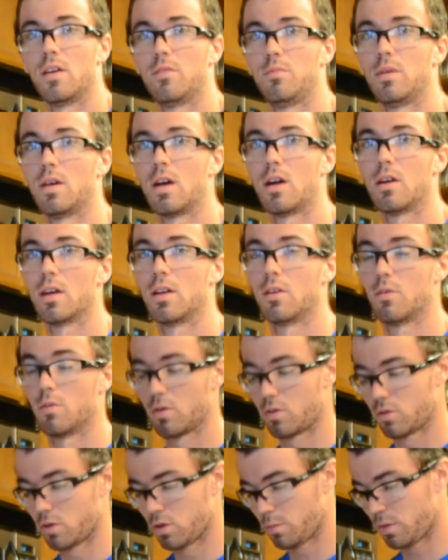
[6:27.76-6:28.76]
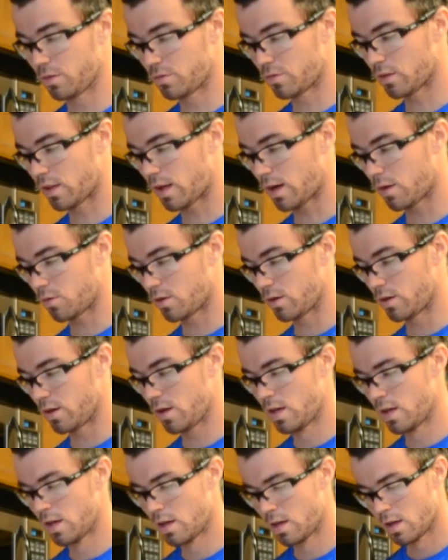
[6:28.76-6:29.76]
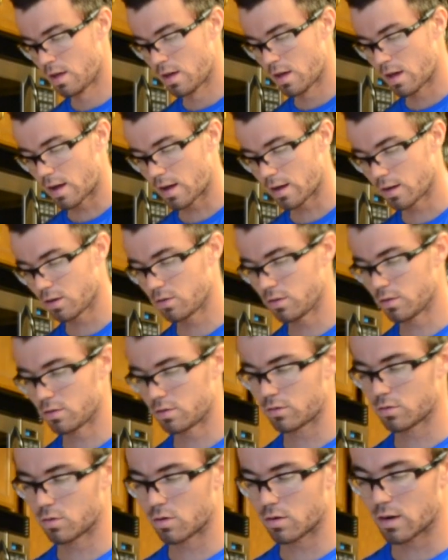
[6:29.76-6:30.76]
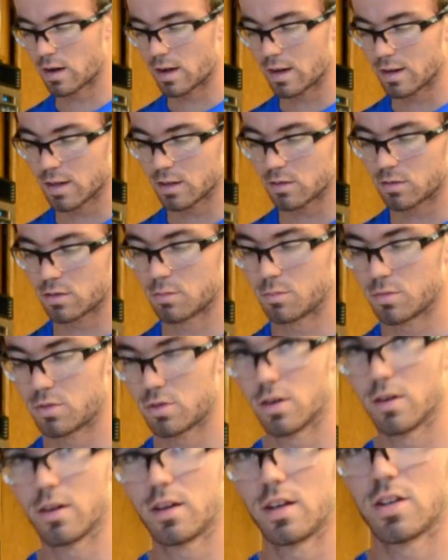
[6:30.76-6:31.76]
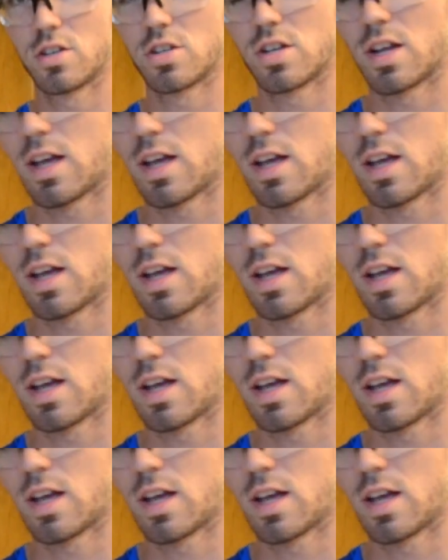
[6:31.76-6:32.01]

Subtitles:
FBI are gonna recruit me for that one. I go to the store, I get some Turkish